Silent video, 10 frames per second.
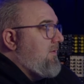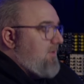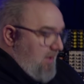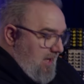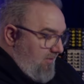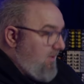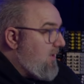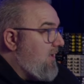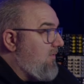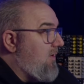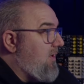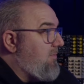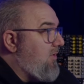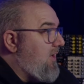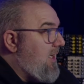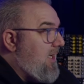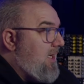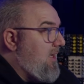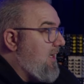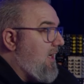But yeah, really, really
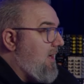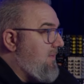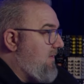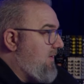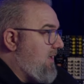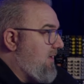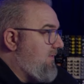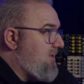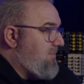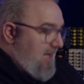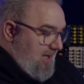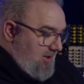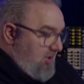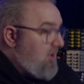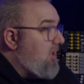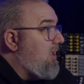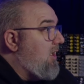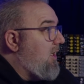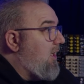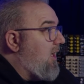pretty. I mean, I really love this patch.
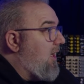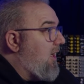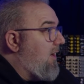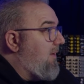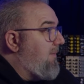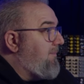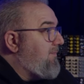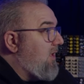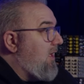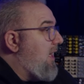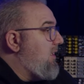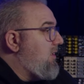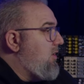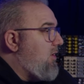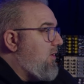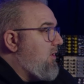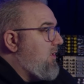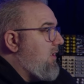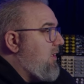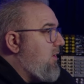And you know, you
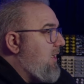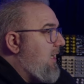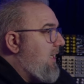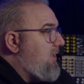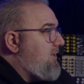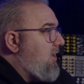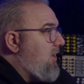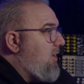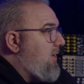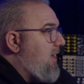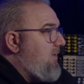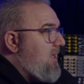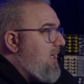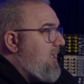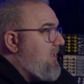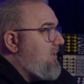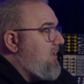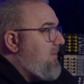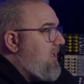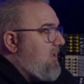can kind of start going, I really like this.
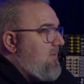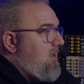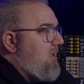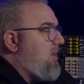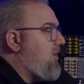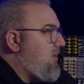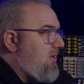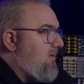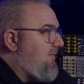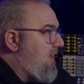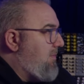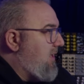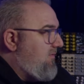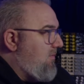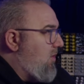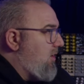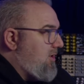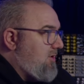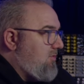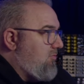You can develop it even more.
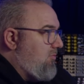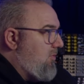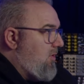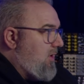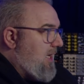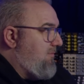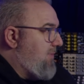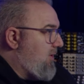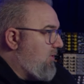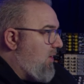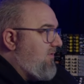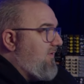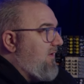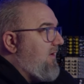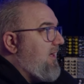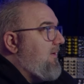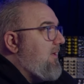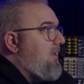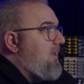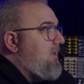Just kind of build off of it, right?
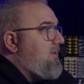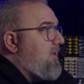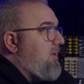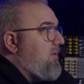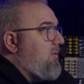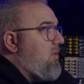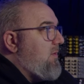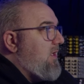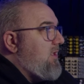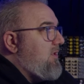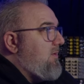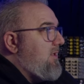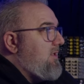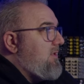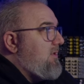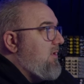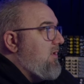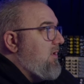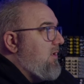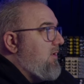So what we can do is
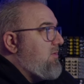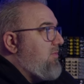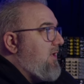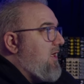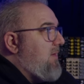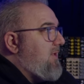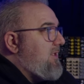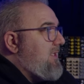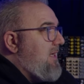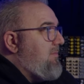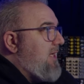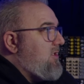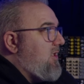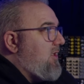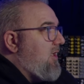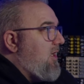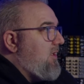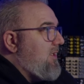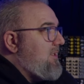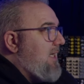let's bring up the same patch on
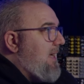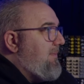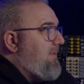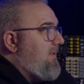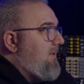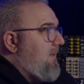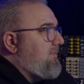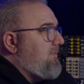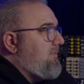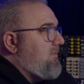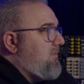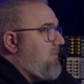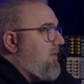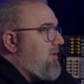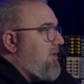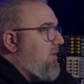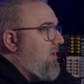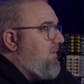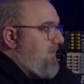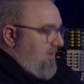the top.
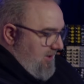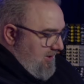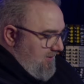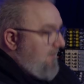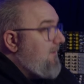Oh, there it is.